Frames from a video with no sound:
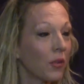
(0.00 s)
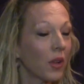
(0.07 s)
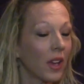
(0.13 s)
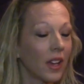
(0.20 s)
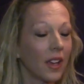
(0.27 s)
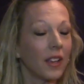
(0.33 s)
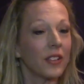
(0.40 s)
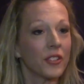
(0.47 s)

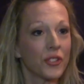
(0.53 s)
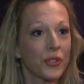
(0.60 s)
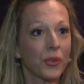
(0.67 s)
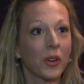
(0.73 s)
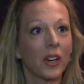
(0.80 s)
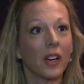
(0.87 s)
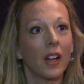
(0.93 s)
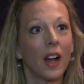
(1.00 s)
Okay,
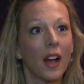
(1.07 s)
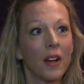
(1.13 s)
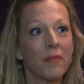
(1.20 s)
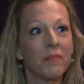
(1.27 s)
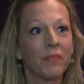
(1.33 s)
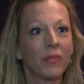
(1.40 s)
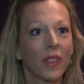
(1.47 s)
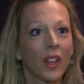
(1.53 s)
sure.
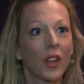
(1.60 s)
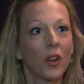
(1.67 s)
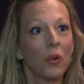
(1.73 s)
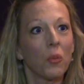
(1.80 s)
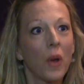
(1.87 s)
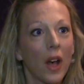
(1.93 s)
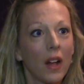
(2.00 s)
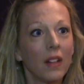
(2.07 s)

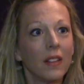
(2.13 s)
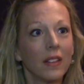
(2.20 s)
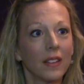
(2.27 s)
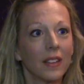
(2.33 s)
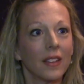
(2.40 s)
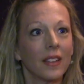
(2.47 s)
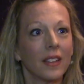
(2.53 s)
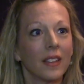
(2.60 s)
Well,
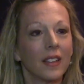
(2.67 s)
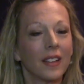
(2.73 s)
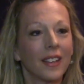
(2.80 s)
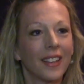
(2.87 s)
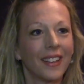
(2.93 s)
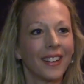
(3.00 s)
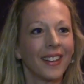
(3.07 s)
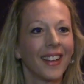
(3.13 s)

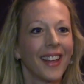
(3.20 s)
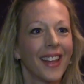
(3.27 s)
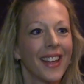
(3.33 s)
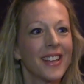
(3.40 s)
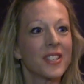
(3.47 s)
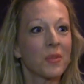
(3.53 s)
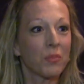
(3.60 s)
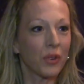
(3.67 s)

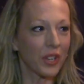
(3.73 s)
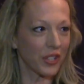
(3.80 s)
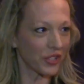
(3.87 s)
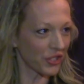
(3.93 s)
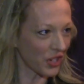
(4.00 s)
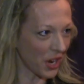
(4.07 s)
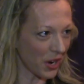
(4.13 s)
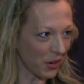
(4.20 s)
it's a British
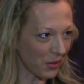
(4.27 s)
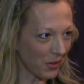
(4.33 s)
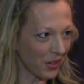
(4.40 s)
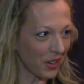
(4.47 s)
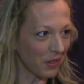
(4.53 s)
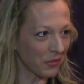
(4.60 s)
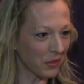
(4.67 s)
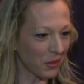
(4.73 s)
show,
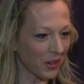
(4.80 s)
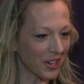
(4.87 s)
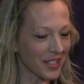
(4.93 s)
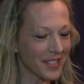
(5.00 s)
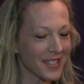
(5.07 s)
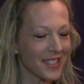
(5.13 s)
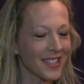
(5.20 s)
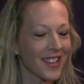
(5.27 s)
of
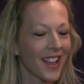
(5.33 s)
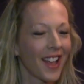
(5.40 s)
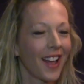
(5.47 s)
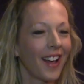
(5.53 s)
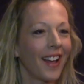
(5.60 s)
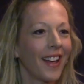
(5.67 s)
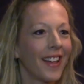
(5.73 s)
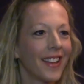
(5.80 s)
course.
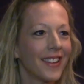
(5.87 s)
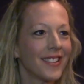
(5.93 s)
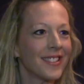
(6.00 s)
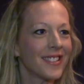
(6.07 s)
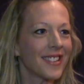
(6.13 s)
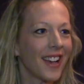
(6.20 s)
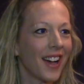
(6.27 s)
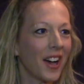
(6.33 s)

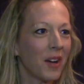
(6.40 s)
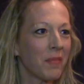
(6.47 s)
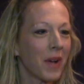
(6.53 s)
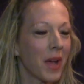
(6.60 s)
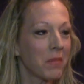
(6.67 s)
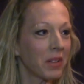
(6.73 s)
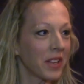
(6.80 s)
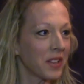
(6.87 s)
And
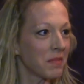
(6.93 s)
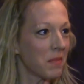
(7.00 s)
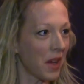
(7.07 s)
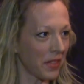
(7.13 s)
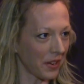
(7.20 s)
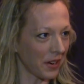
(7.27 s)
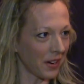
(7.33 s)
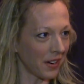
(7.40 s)
I play the
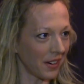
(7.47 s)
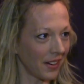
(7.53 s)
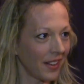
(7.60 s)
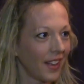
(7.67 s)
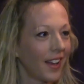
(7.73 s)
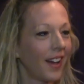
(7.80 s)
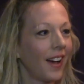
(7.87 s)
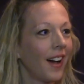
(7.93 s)
mother
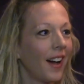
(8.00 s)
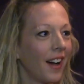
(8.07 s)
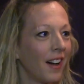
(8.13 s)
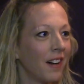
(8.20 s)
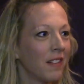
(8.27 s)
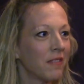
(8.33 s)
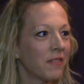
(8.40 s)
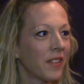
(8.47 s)

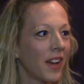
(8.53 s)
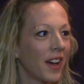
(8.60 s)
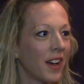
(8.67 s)
of...